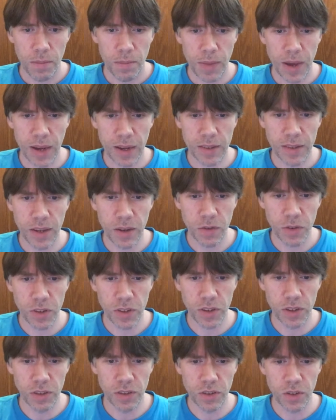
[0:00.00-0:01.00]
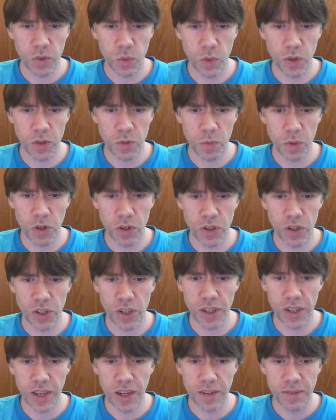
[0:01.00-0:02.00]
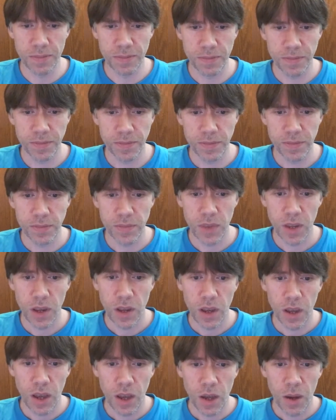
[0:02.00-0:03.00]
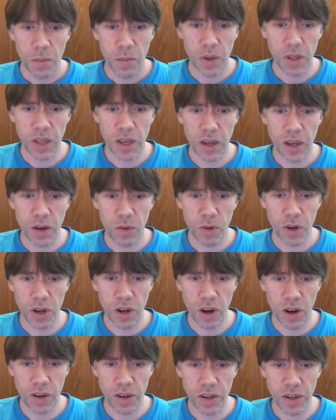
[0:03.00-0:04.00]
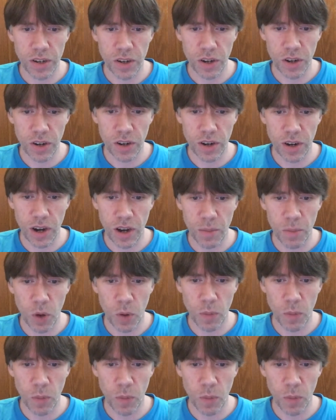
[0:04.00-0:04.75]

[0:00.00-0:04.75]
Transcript: Magnificent, whispered Sheila. Malika regarded her a